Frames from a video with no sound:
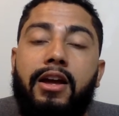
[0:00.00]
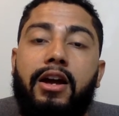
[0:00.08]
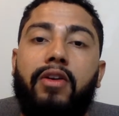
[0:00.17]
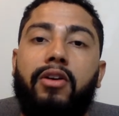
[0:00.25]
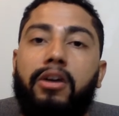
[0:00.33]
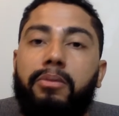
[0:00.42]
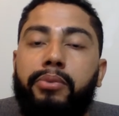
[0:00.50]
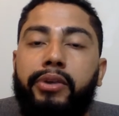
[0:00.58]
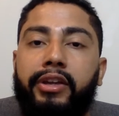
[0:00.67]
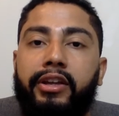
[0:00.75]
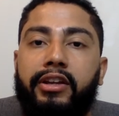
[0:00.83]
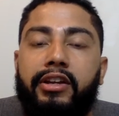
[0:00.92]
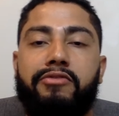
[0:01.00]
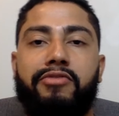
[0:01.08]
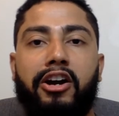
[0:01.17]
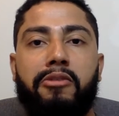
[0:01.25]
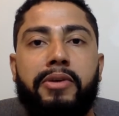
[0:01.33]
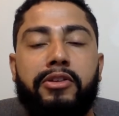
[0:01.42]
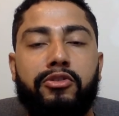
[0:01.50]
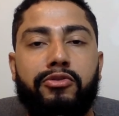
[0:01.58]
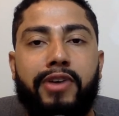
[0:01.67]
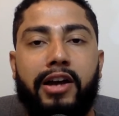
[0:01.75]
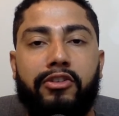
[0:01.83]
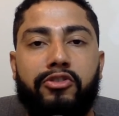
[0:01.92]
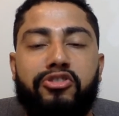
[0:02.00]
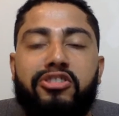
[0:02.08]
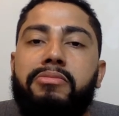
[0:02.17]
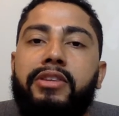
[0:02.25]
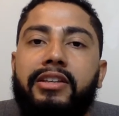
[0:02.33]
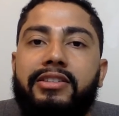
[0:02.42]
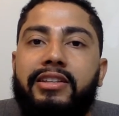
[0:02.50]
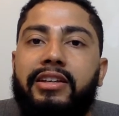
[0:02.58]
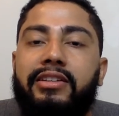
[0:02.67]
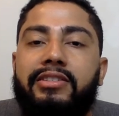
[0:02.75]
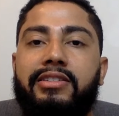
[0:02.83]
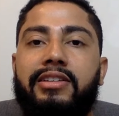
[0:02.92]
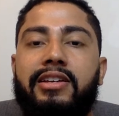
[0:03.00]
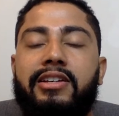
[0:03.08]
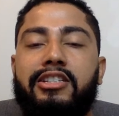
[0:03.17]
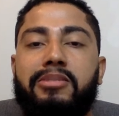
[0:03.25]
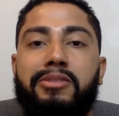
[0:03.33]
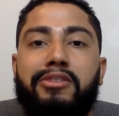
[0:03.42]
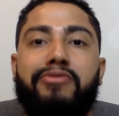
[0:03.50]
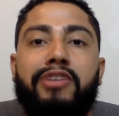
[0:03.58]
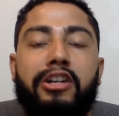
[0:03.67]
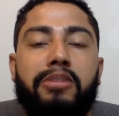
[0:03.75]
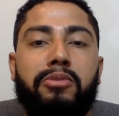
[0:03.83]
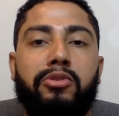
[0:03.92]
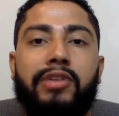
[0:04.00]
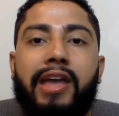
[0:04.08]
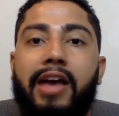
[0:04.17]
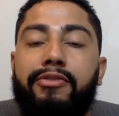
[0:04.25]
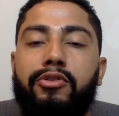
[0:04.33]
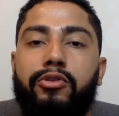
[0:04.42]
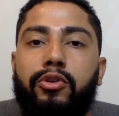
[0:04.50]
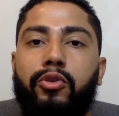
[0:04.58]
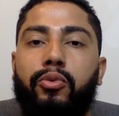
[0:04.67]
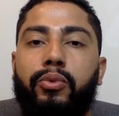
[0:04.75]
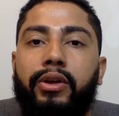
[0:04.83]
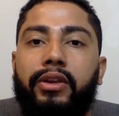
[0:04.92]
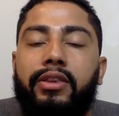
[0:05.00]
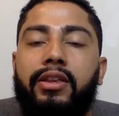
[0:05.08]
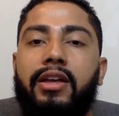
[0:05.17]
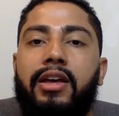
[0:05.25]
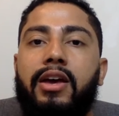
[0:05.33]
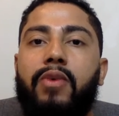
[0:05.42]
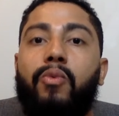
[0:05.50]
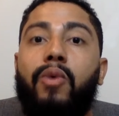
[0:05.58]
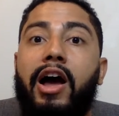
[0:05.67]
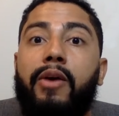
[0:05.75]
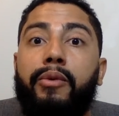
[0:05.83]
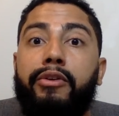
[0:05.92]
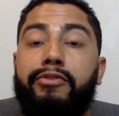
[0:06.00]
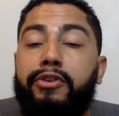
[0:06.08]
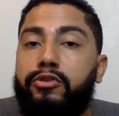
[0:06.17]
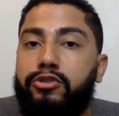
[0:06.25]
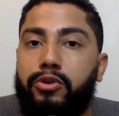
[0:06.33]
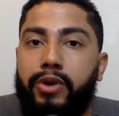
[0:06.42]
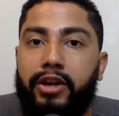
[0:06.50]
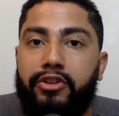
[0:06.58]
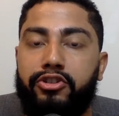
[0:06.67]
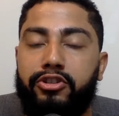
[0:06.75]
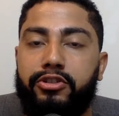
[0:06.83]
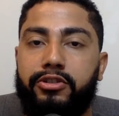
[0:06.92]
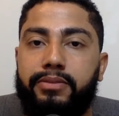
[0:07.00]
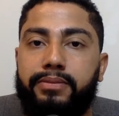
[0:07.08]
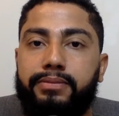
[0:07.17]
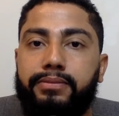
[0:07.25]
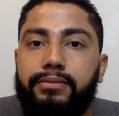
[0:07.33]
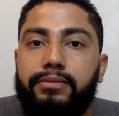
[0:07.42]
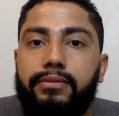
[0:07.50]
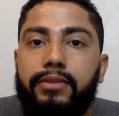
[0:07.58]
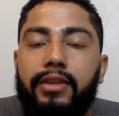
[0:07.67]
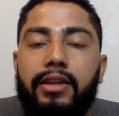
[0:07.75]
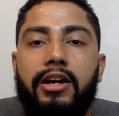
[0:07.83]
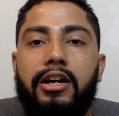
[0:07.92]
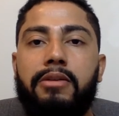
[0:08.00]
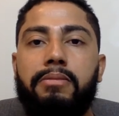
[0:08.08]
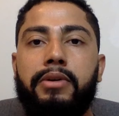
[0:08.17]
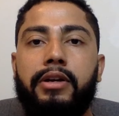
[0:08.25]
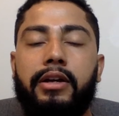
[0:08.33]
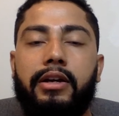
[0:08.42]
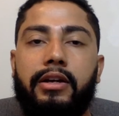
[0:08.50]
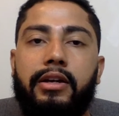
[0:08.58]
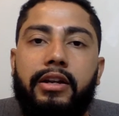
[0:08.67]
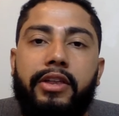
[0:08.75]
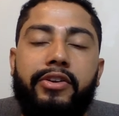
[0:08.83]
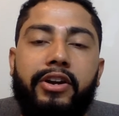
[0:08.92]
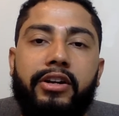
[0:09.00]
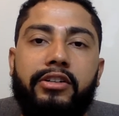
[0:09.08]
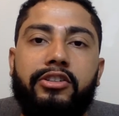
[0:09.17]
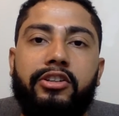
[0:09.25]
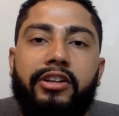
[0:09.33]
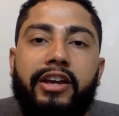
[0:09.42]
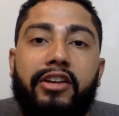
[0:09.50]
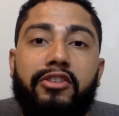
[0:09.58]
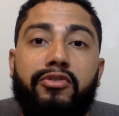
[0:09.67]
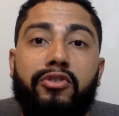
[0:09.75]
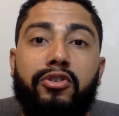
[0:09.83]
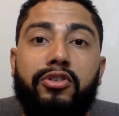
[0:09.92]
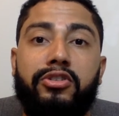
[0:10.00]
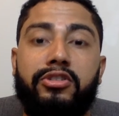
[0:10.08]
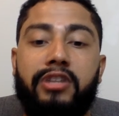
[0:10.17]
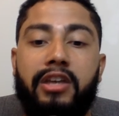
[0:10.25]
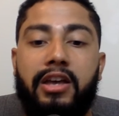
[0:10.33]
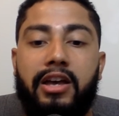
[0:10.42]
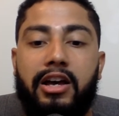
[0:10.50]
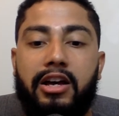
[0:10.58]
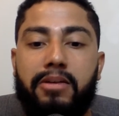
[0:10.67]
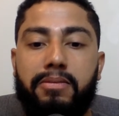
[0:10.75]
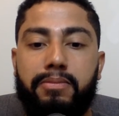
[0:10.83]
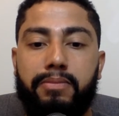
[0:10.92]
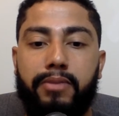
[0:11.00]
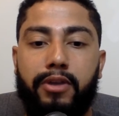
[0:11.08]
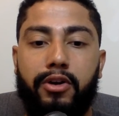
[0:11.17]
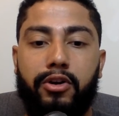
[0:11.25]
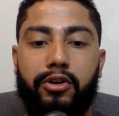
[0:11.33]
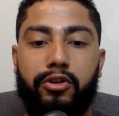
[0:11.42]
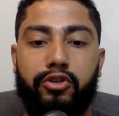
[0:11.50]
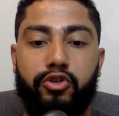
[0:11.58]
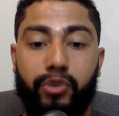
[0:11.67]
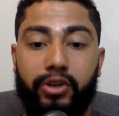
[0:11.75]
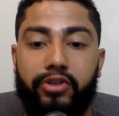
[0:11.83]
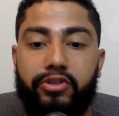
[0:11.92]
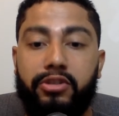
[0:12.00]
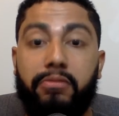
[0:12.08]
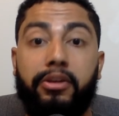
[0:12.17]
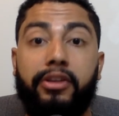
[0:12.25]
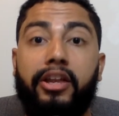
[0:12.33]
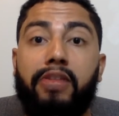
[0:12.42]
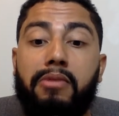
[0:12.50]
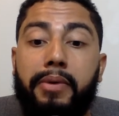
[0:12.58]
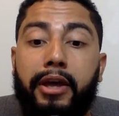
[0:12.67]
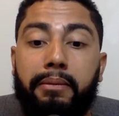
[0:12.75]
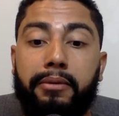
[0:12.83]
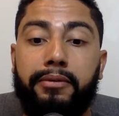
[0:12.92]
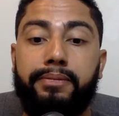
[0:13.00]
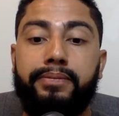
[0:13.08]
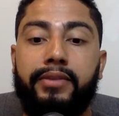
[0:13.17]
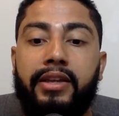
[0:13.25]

our upbringing, environmental factors. Some of these things, some of these variables have to do with why we feel so anxious. Um, another area to look at as far as um, our triggers, I'm looking down on my paper,